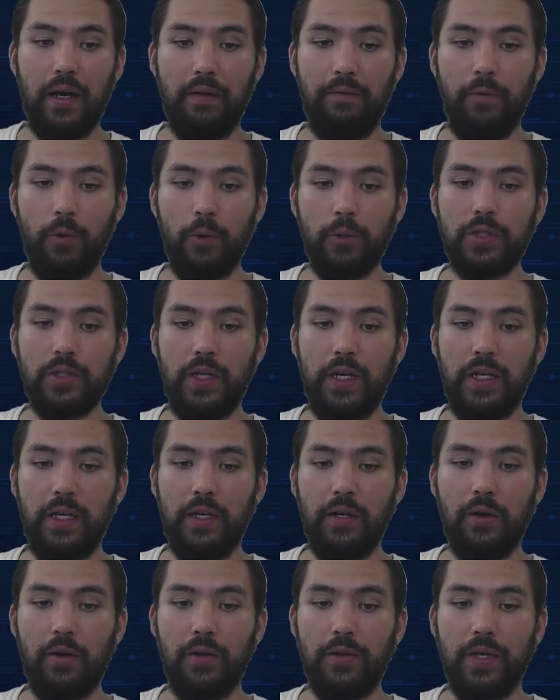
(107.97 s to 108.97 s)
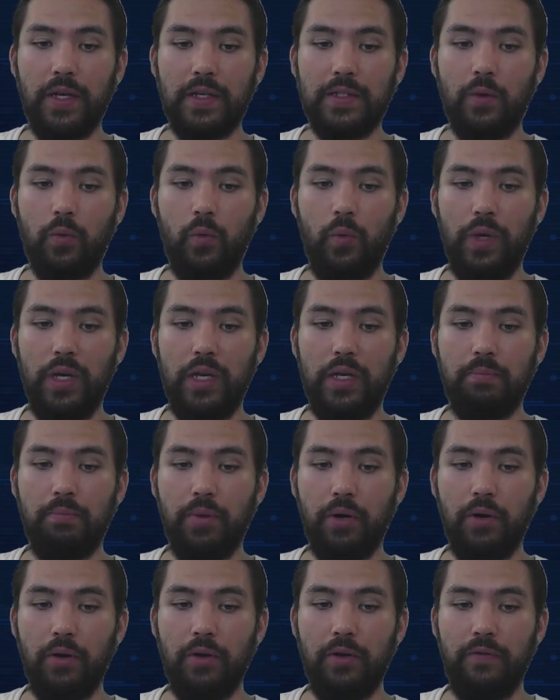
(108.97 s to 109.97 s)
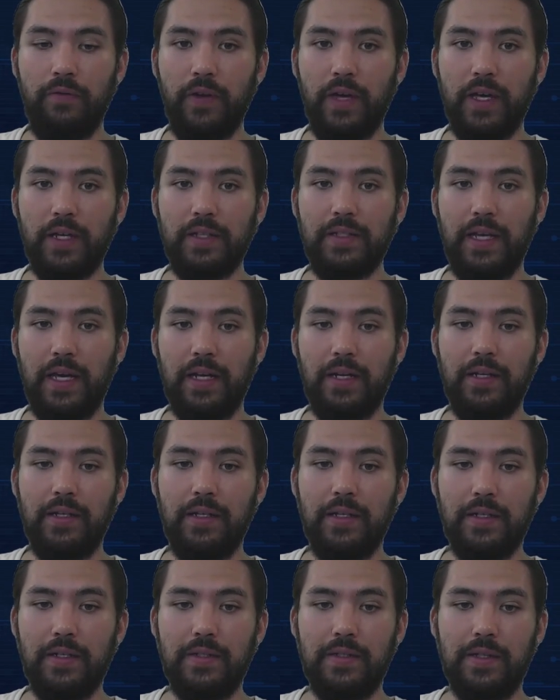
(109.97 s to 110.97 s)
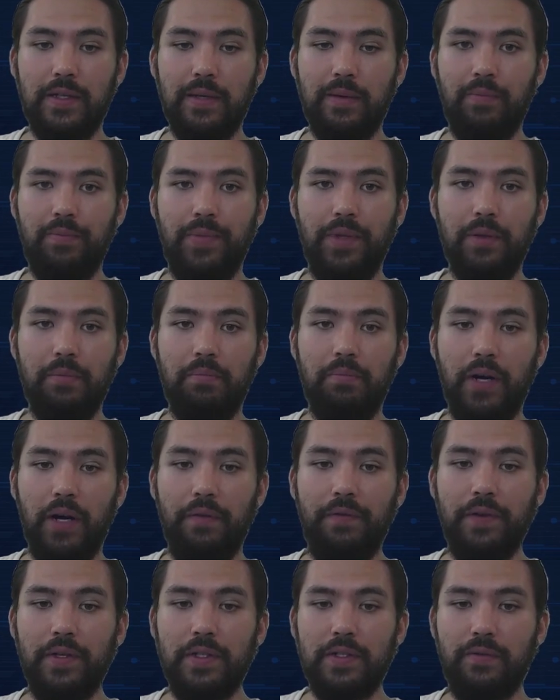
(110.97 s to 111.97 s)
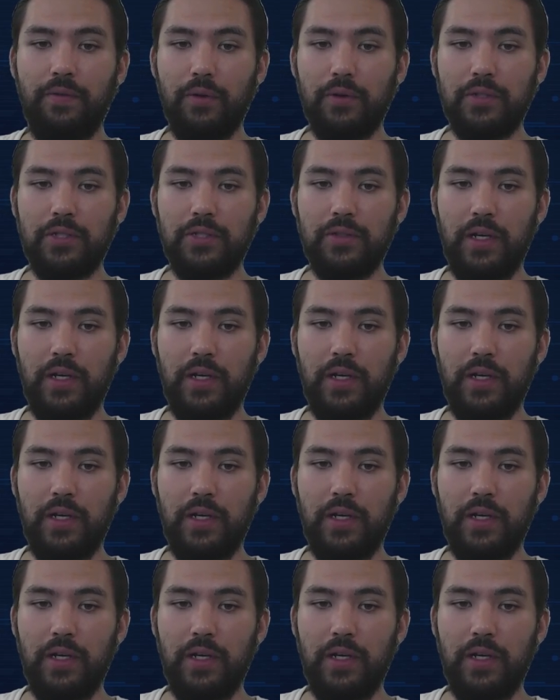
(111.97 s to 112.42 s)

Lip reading: Fortune Lady Earth has a weak burn effect, and it is the buffest Fortune